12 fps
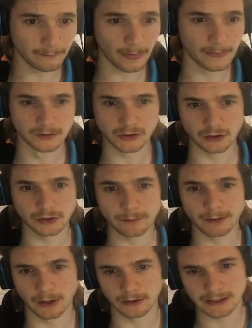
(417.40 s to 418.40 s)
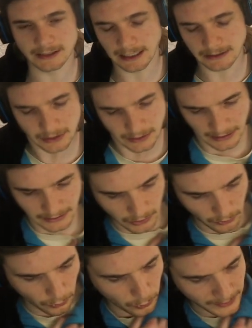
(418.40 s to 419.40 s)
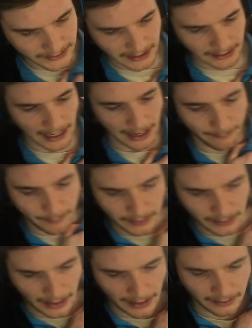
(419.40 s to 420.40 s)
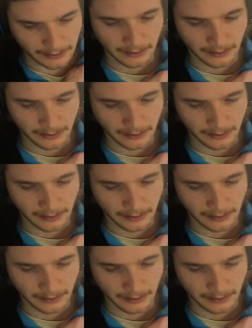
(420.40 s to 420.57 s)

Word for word: So to be honest, that's always going to happen. And